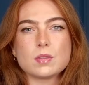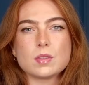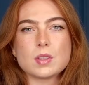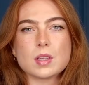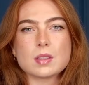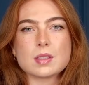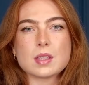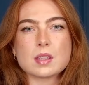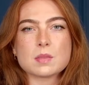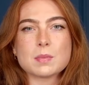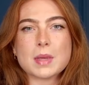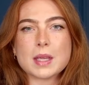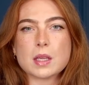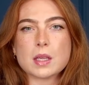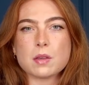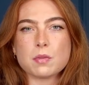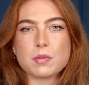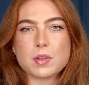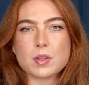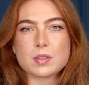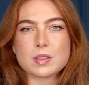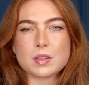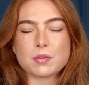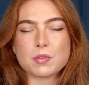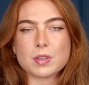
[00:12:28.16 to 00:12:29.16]
Does this make you
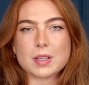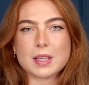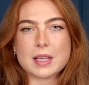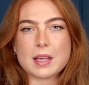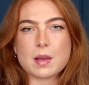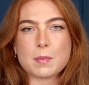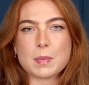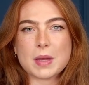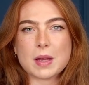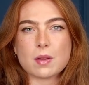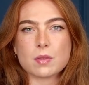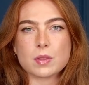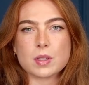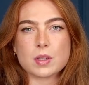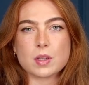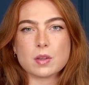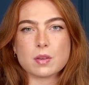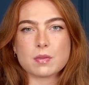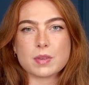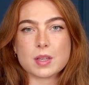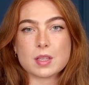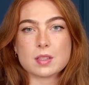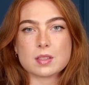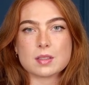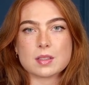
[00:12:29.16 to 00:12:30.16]
feel differently about the
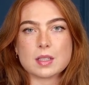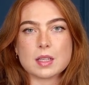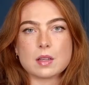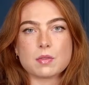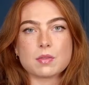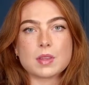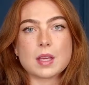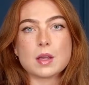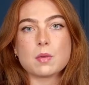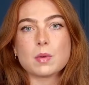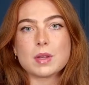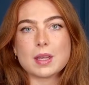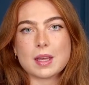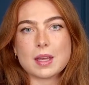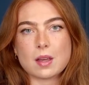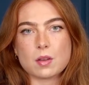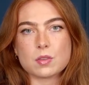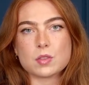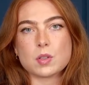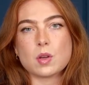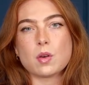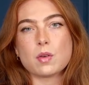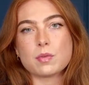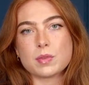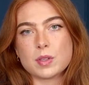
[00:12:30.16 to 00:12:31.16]
university? If they were now
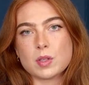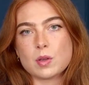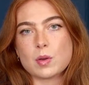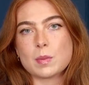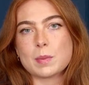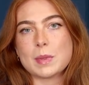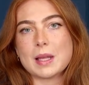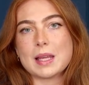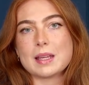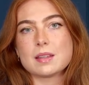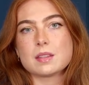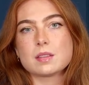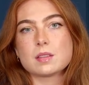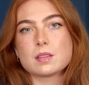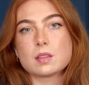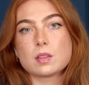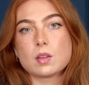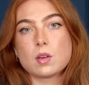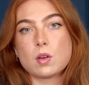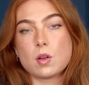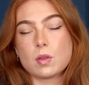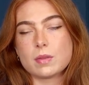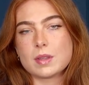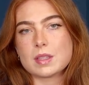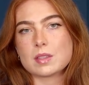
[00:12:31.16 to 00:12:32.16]
to offer you a place
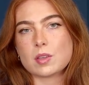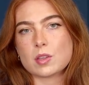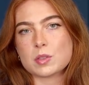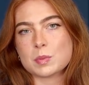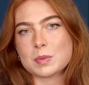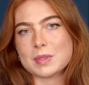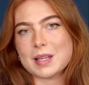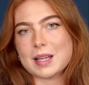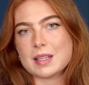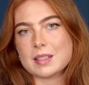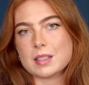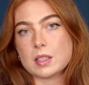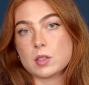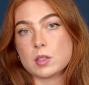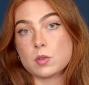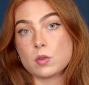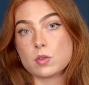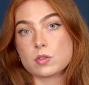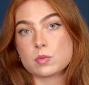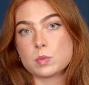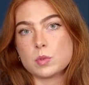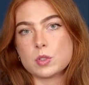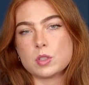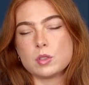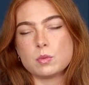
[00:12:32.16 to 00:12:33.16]
on this hospitality
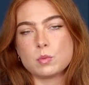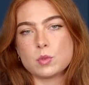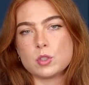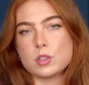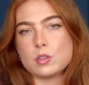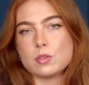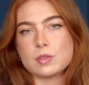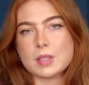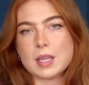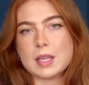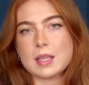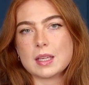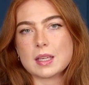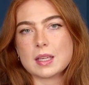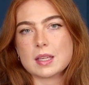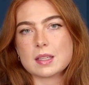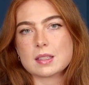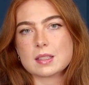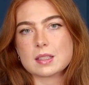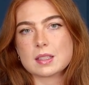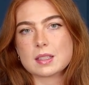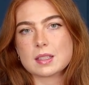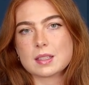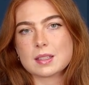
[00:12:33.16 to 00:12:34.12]
course, would you take it?